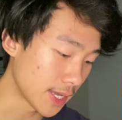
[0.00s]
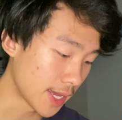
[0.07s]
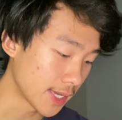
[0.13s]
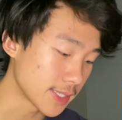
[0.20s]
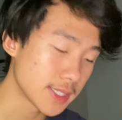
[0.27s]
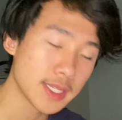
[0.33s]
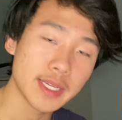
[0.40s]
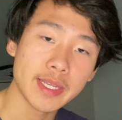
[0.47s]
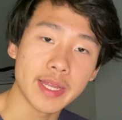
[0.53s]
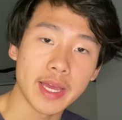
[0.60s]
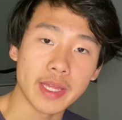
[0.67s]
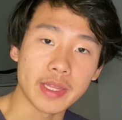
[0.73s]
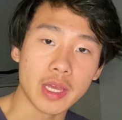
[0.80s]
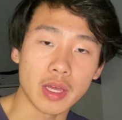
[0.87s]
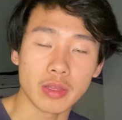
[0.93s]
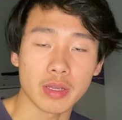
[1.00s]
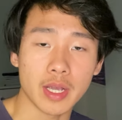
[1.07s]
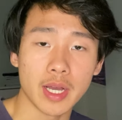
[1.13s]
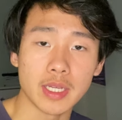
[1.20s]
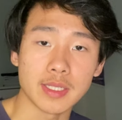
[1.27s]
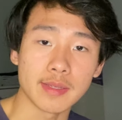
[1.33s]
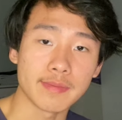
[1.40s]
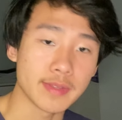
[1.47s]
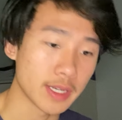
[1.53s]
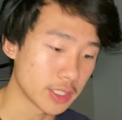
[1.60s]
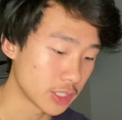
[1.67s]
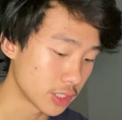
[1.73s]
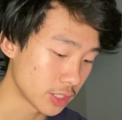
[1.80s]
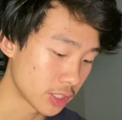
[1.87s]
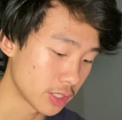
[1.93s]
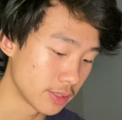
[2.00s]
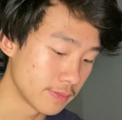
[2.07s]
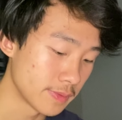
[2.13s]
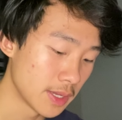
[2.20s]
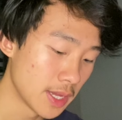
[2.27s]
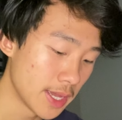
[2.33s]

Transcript: acid and other kinds of digestive